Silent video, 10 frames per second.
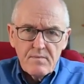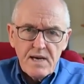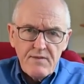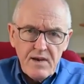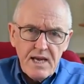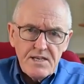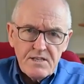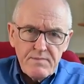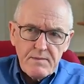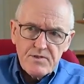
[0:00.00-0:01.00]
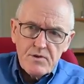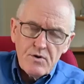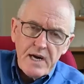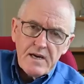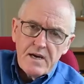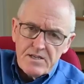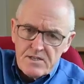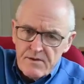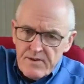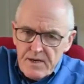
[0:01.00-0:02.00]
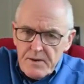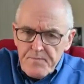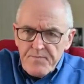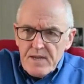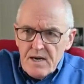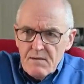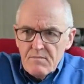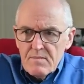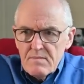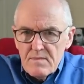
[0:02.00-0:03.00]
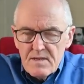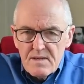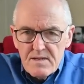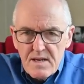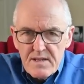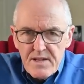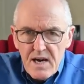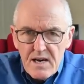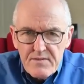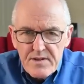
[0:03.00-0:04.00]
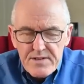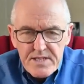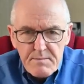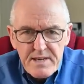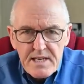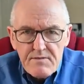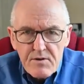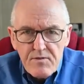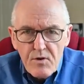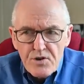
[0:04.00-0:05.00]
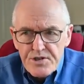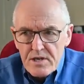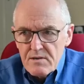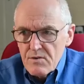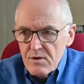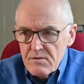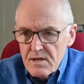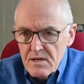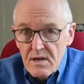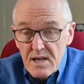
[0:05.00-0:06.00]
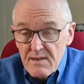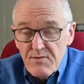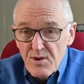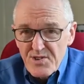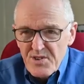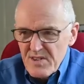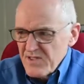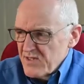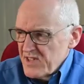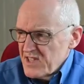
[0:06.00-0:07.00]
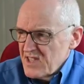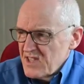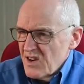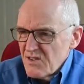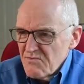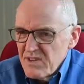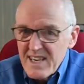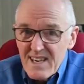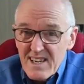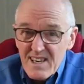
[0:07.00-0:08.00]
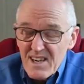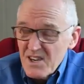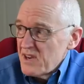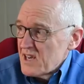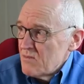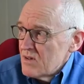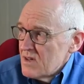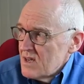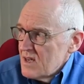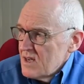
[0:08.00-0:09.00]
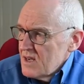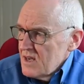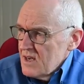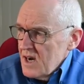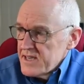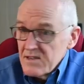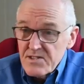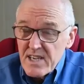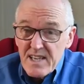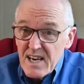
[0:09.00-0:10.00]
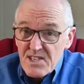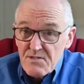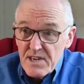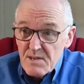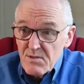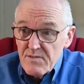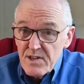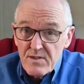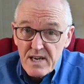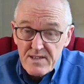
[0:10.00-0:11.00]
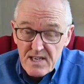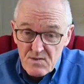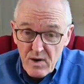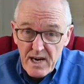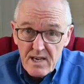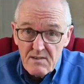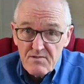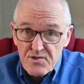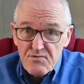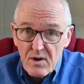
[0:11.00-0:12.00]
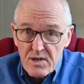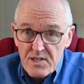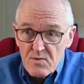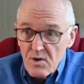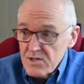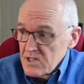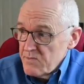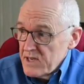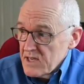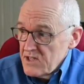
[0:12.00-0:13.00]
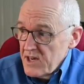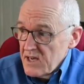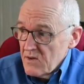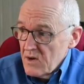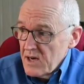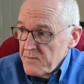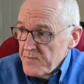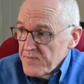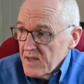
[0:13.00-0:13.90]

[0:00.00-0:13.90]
clever laser beams and all that kind of stuff. That a medieval forger or earlier forger could have done this is not really a credible. I don't see that as a credible view. That's why I lean strongly towards this being a genuine